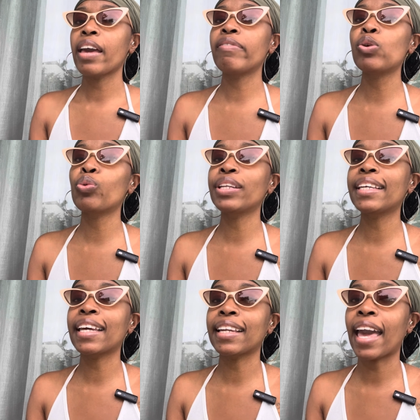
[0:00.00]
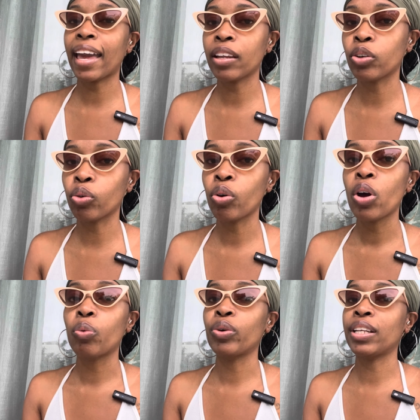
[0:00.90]
if you really can handle
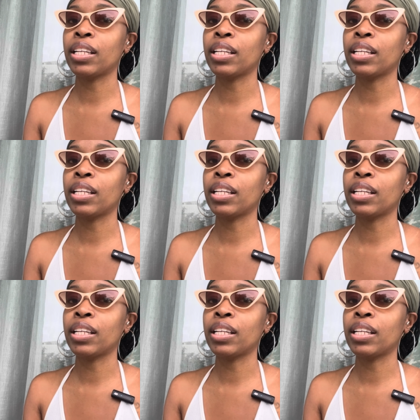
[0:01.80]
what